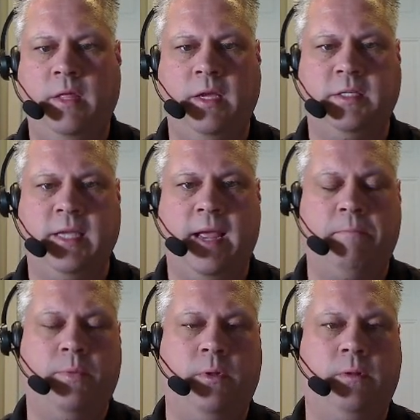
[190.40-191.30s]
the
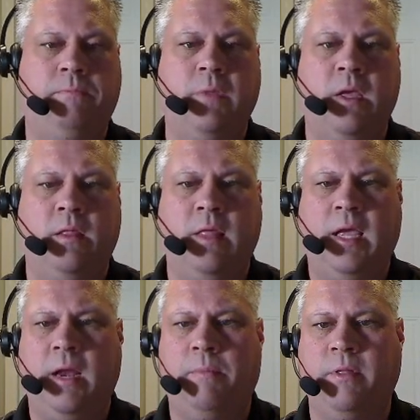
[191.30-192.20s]
example,
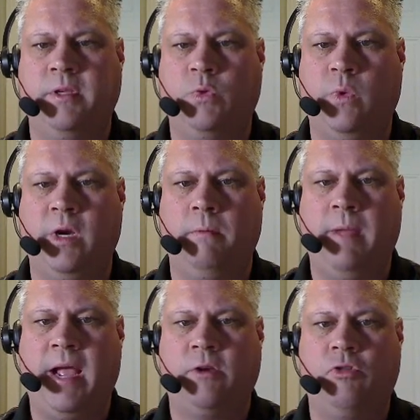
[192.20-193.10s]
they kind of put this
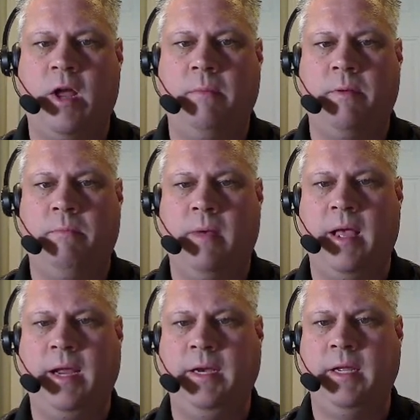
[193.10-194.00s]
weird backdrop
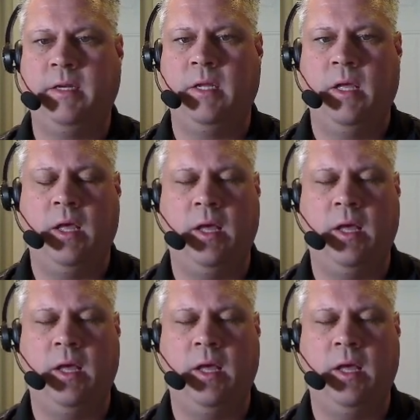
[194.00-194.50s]
behind it.